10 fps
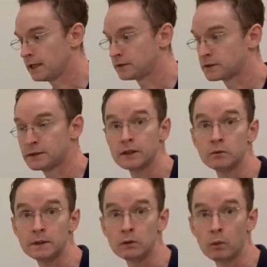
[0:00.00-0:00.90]
and
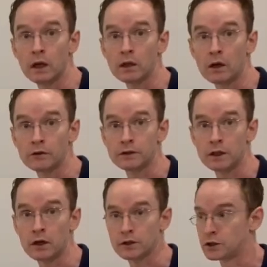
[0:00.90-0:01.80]
still be well under
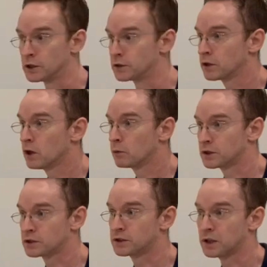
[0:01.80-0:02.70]
the arches,
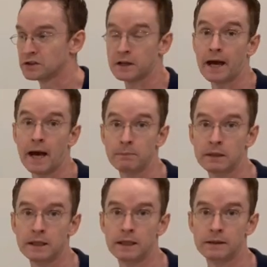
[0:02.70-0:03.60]
which doesn't
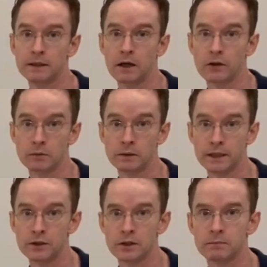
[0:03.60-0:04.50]
happen in the other
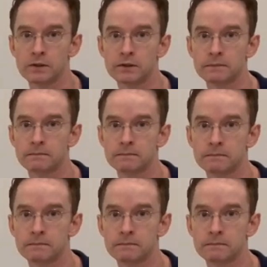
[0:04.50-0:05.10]
play gyms.